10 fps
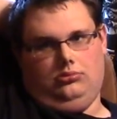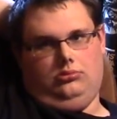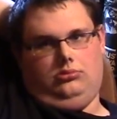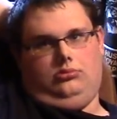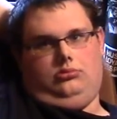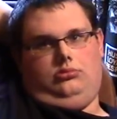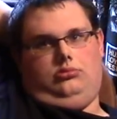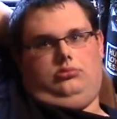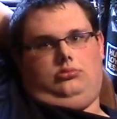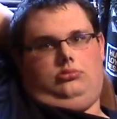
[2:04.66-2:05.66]

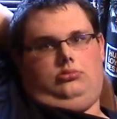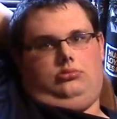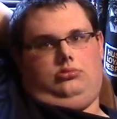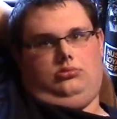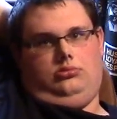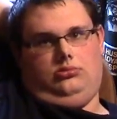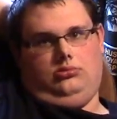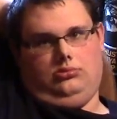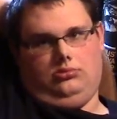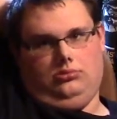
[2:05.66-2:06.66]

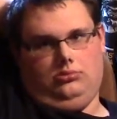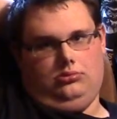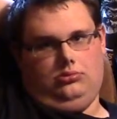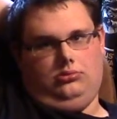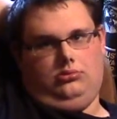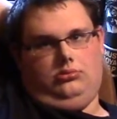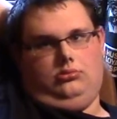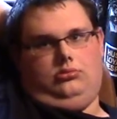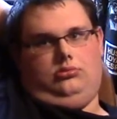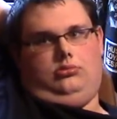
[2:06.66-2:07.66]

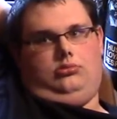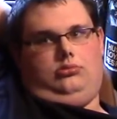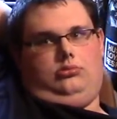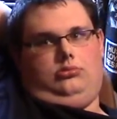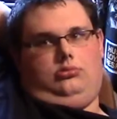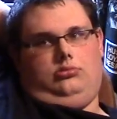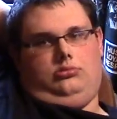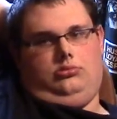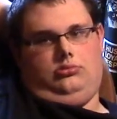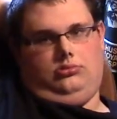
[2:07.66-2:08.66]

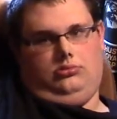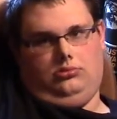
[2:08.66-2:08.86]
This person isn't speaking.